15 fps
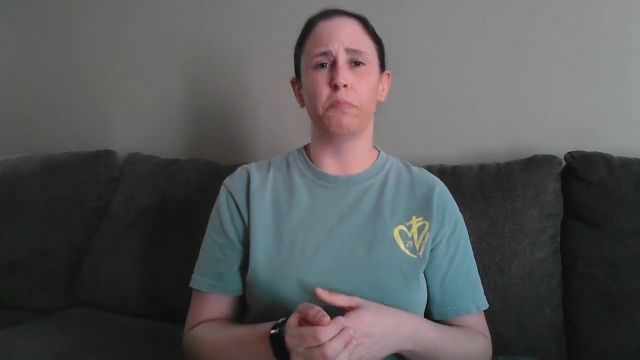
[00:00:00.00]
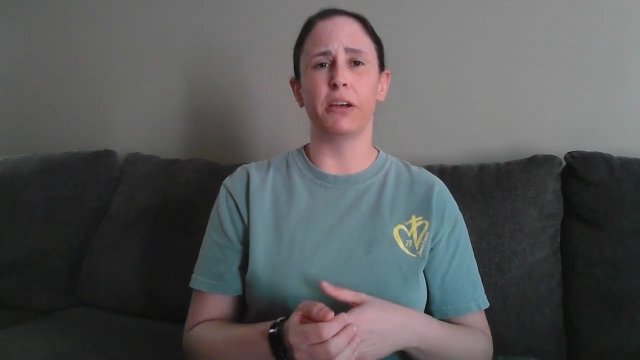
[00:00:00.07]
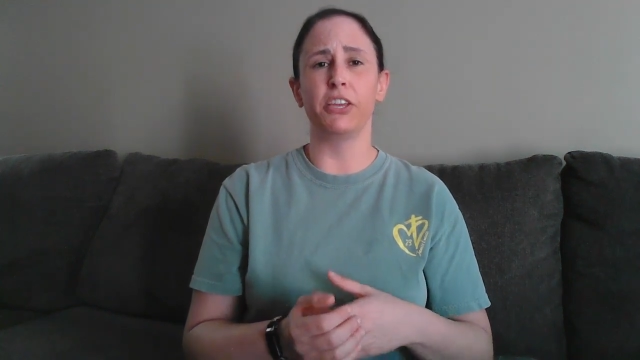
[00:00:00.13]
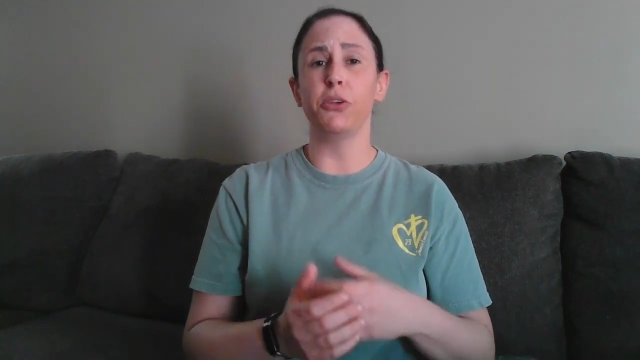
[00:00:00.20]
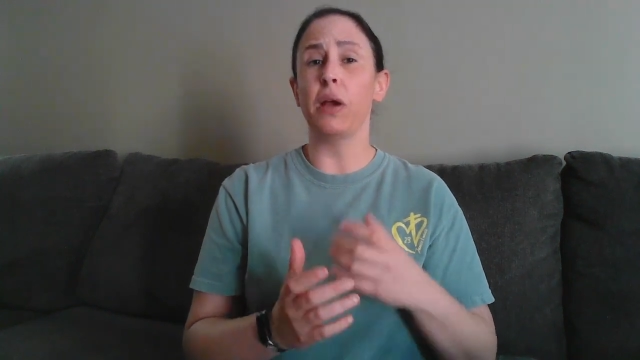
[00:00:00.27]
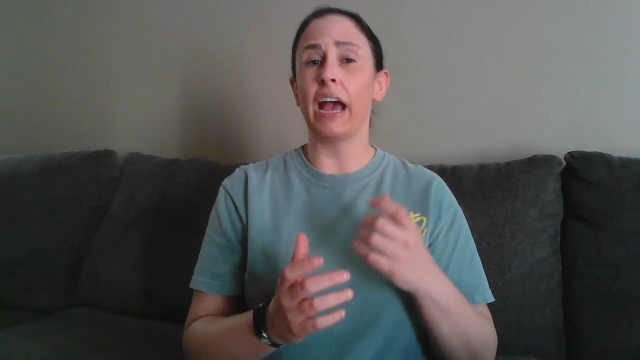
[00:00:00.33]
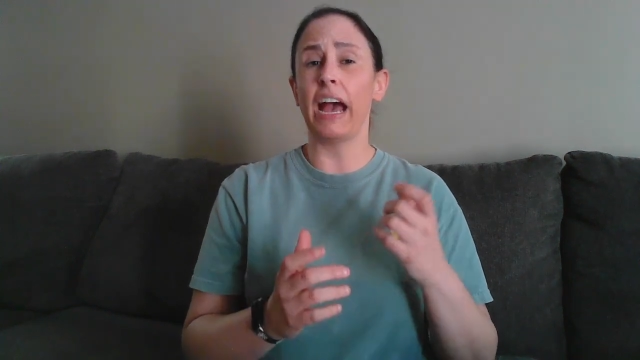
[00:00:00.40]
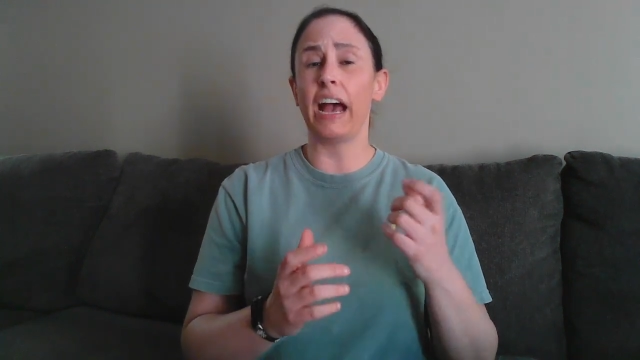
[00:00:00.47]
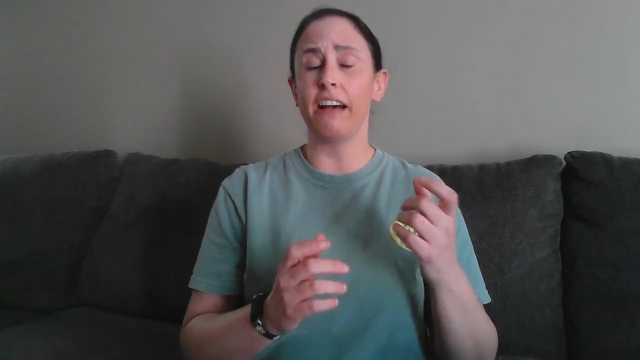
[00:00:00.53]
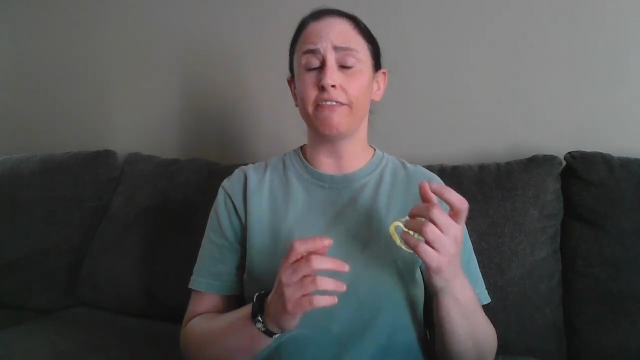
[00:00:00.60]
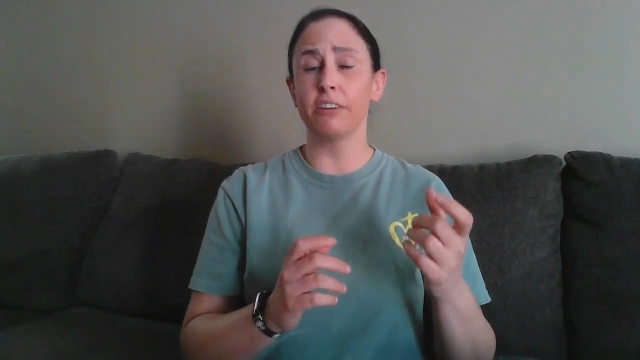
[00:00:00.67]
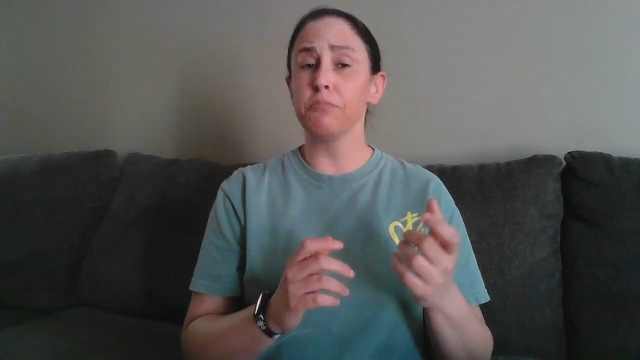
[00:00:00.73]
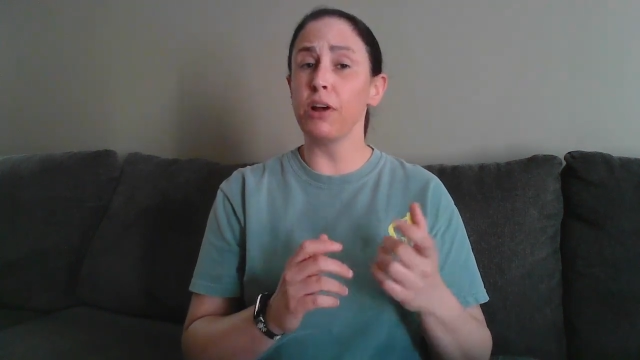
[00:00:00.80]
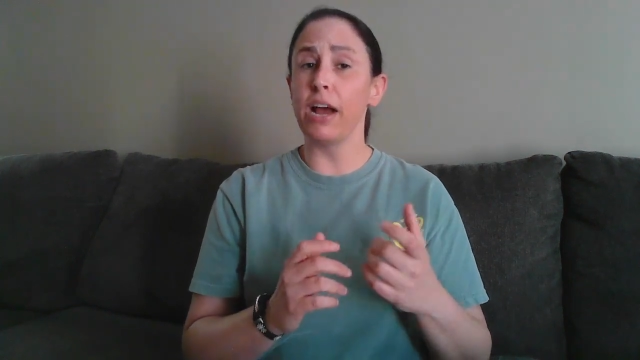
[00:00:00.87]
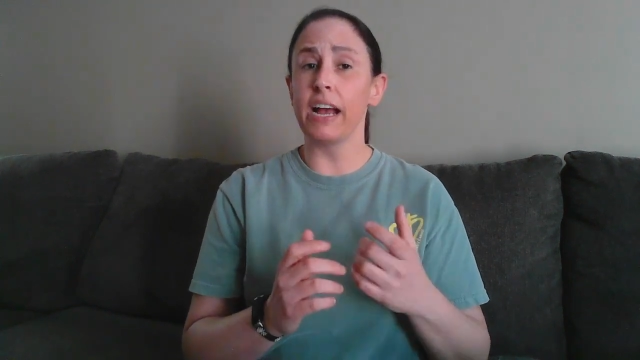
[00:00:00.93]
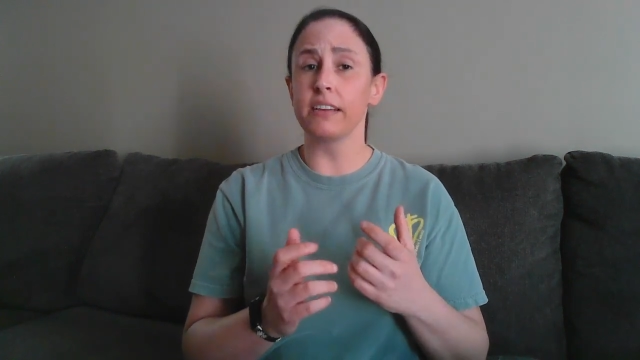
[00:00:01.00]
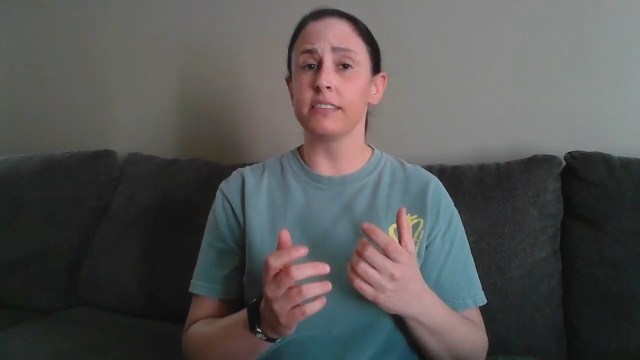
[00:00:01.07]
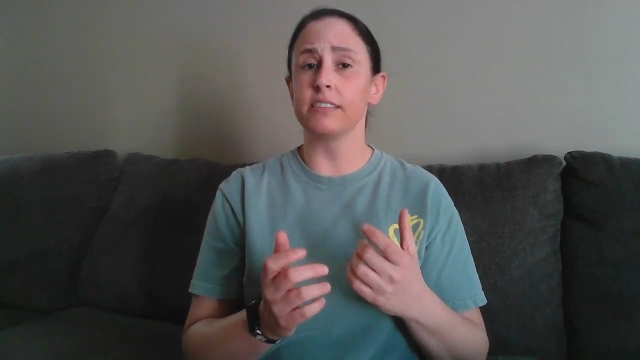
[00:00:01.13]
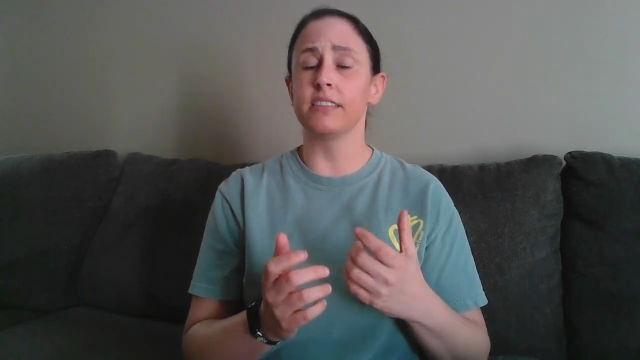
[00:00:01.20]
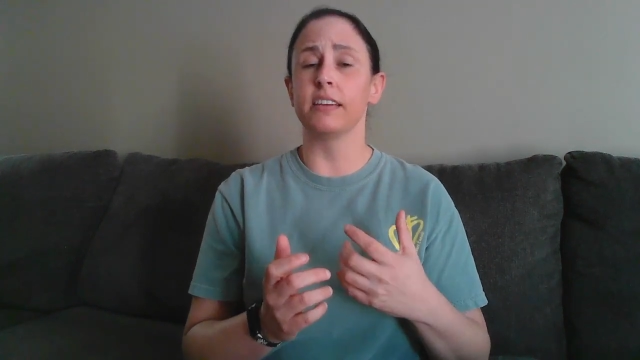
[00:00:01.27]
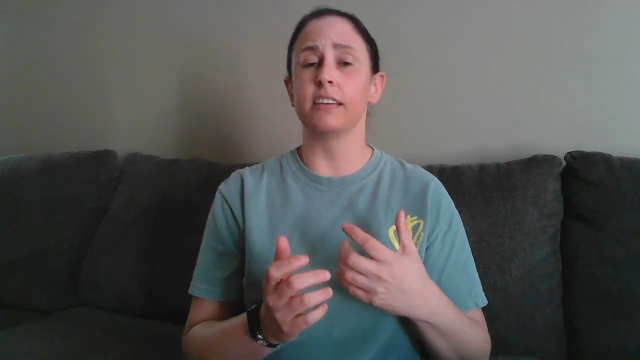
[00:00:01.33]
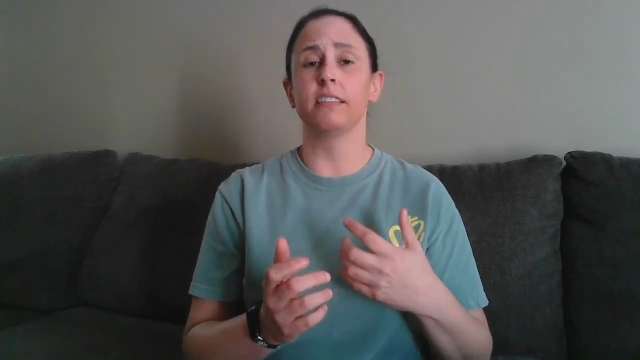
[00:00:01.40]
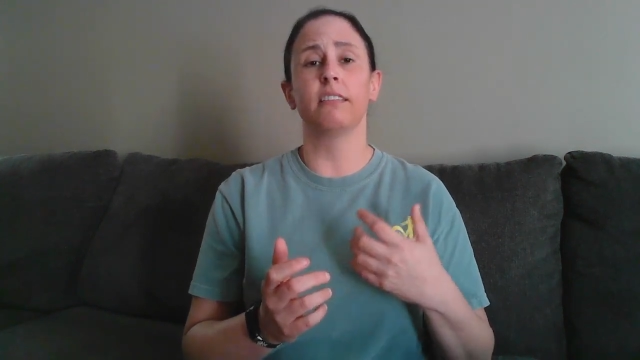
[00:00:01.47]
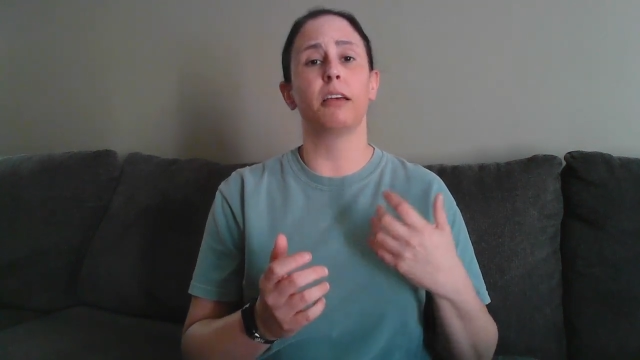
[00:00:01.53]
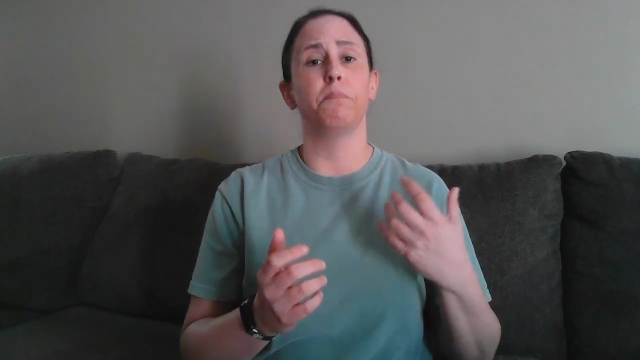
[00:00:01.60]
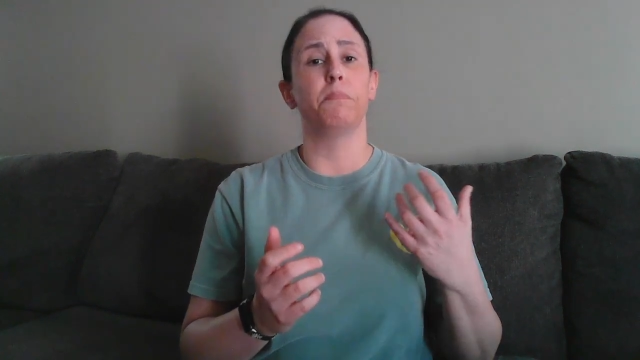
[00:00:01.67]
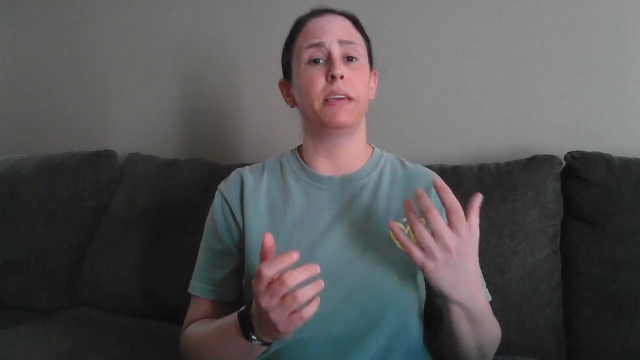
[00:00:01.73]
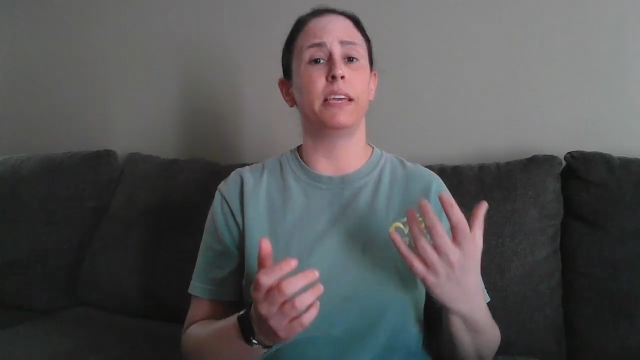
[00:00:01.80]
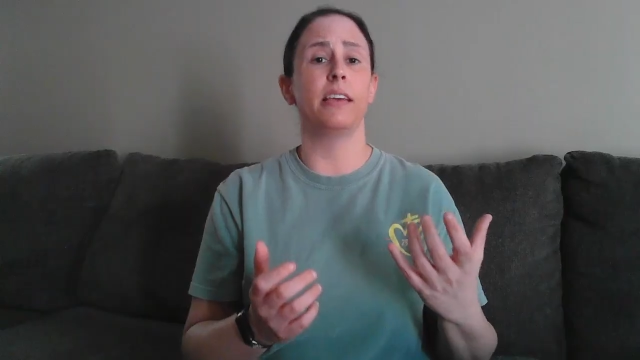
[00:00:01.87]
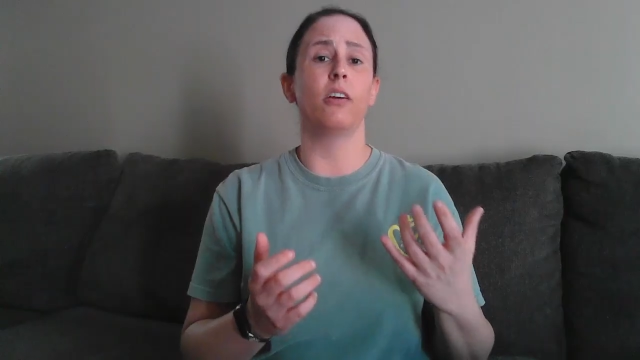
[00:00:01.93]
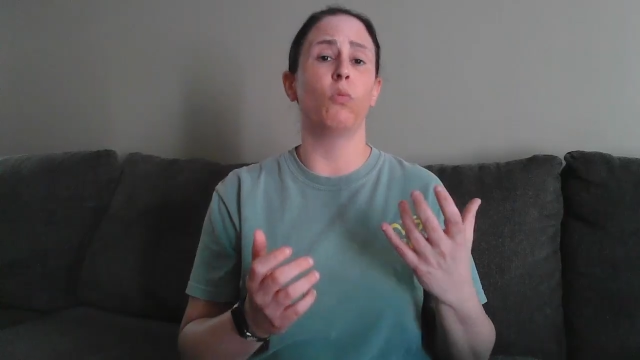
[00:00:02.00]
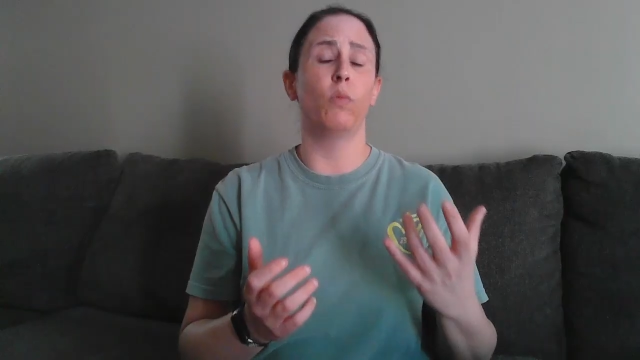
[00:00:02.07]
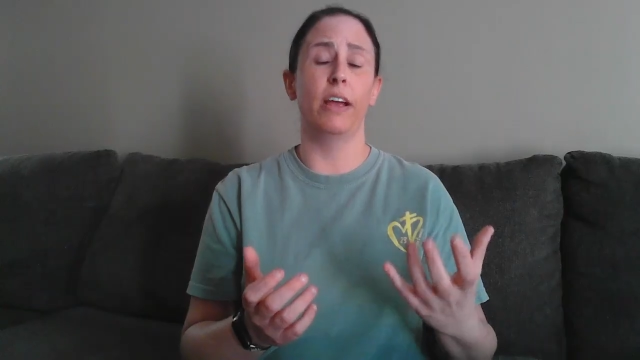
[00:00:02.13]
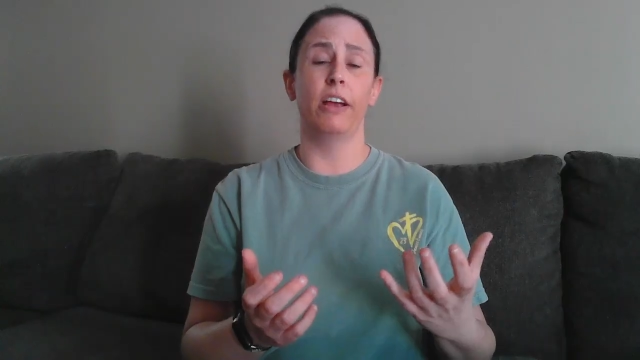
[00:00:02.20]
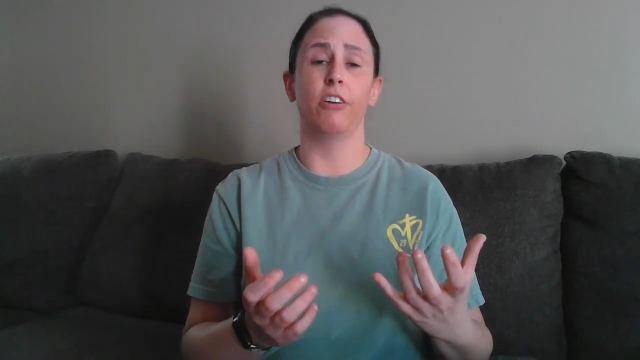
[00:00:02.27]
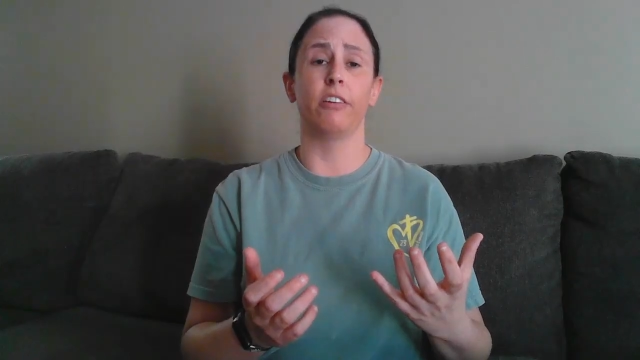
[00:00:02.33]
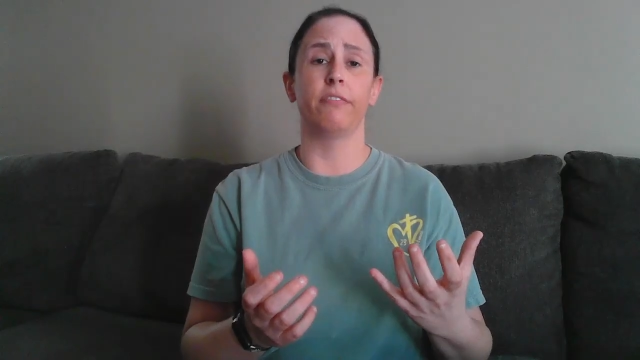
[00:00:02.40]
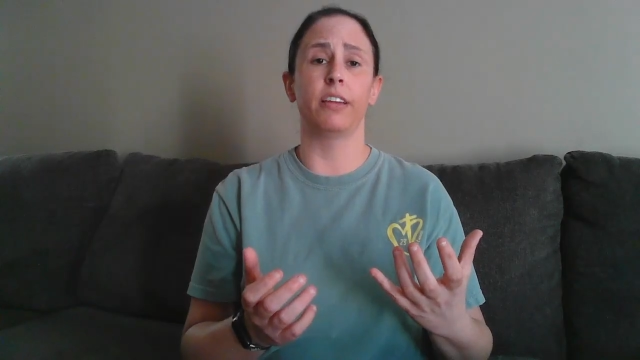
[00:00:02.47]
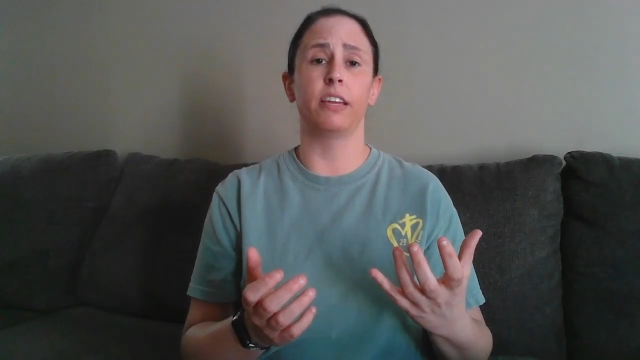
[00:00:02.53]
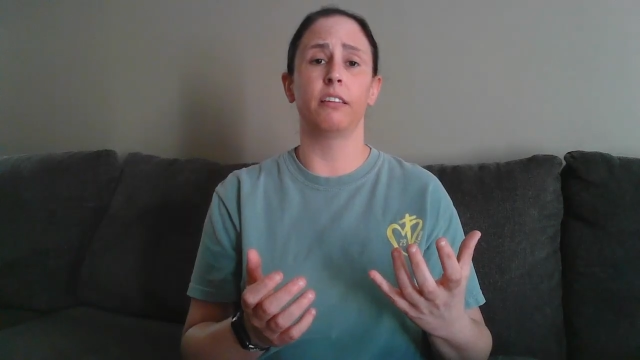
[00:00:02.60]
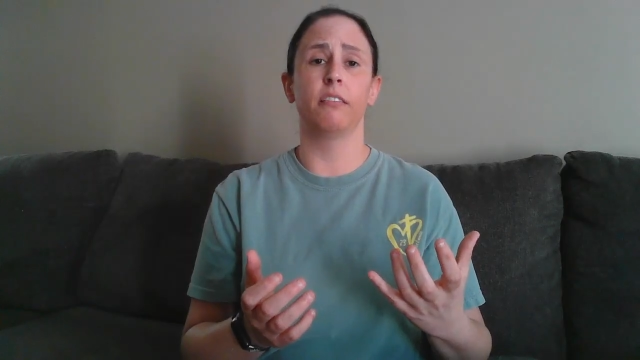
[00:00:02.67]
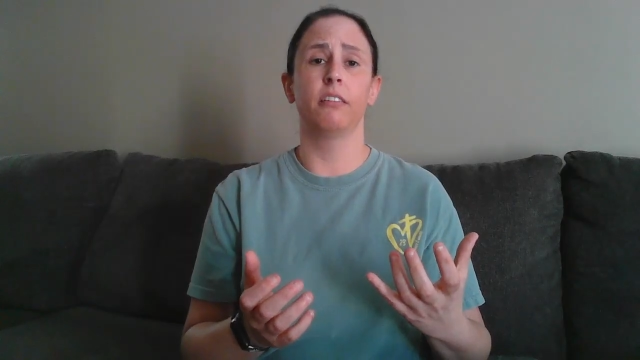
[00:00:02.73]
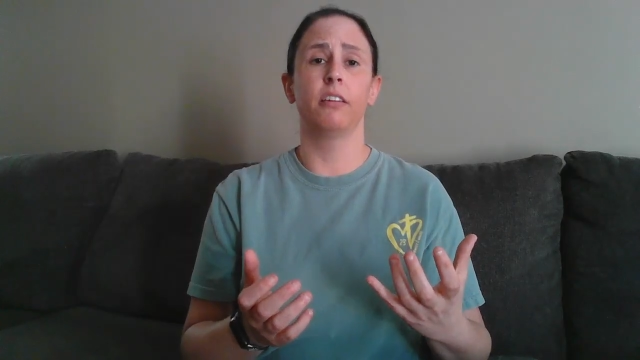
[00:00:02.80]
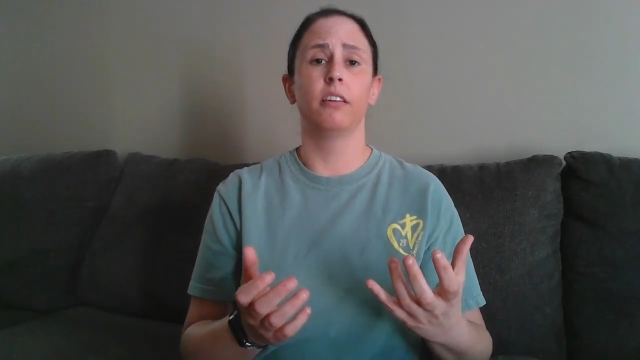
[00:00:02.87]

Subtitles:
but you have to practice it and be aware of it,